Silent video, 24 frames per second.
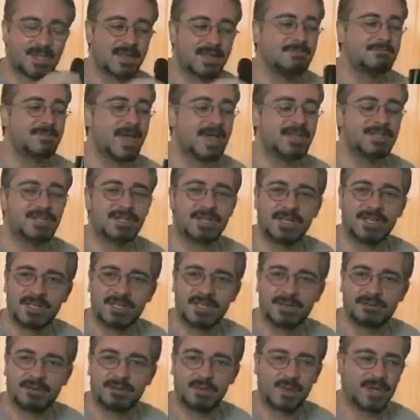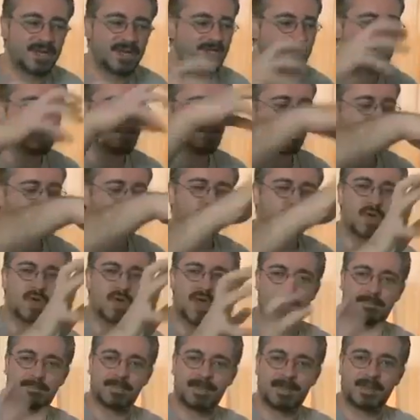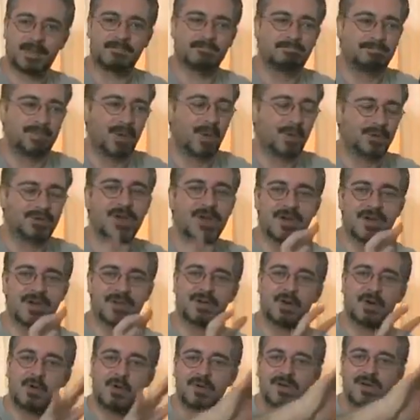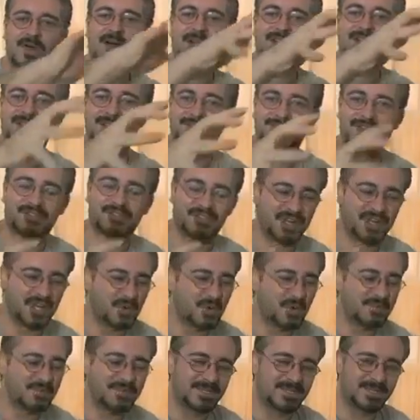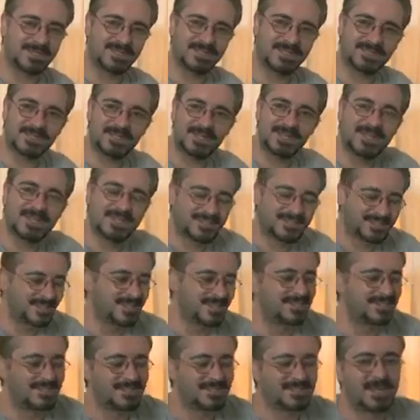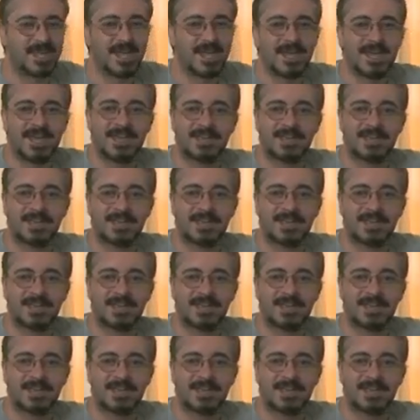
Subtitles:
imagining different ways to strap and bolt on all kinds of different equipment to this to just